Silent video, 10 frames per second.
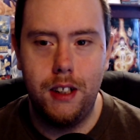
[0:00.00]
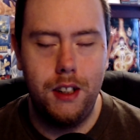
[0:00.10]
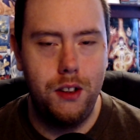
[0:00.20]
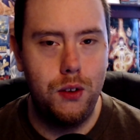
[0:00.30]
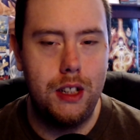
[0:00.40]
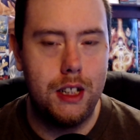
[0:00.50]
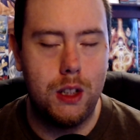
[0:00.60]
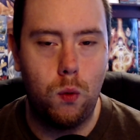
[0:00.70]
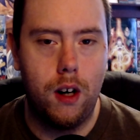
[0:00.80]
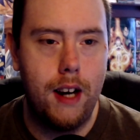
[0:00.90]
It usually
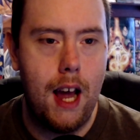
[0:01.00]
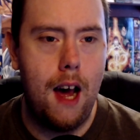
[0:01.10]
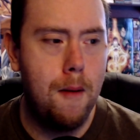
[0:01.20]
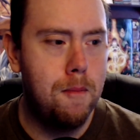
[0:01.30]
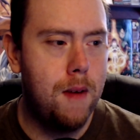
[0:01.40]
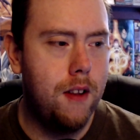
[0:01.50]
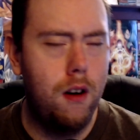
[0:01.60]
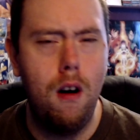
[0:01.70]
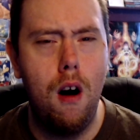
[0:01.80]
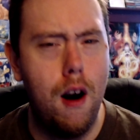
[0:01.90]
doesn't work out, but
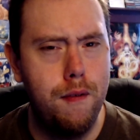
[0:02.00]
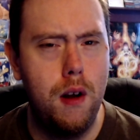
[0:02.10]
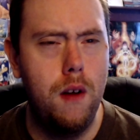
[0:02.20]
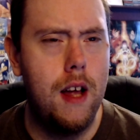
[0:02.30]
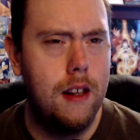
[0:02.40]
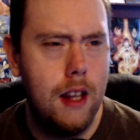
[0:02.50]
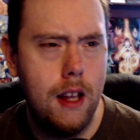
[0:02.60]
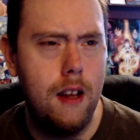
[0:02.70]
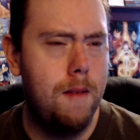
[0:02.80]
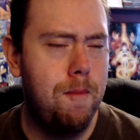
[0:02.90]
there are a few that
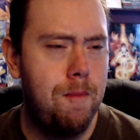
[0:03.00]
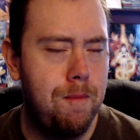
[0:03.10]
did,